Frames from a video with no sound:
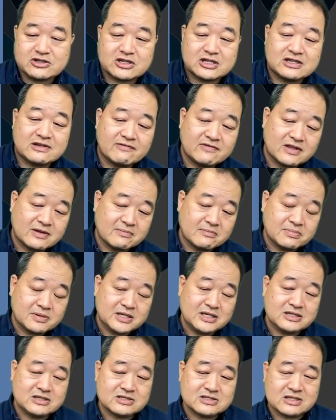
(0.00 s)
to give them
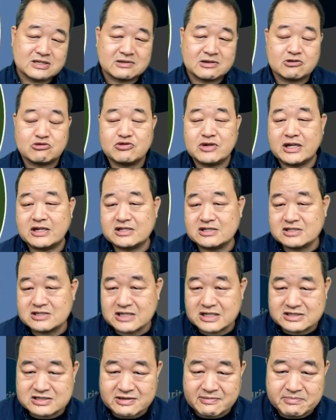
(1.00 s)
peace and create a
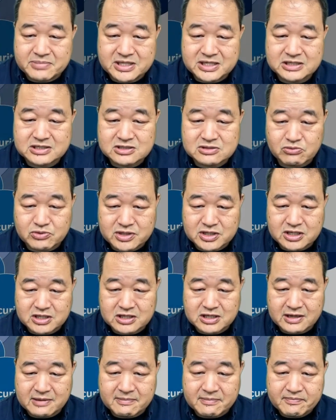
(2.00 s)
sense of peace
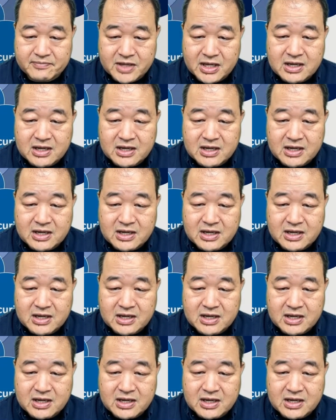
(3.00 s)
within them.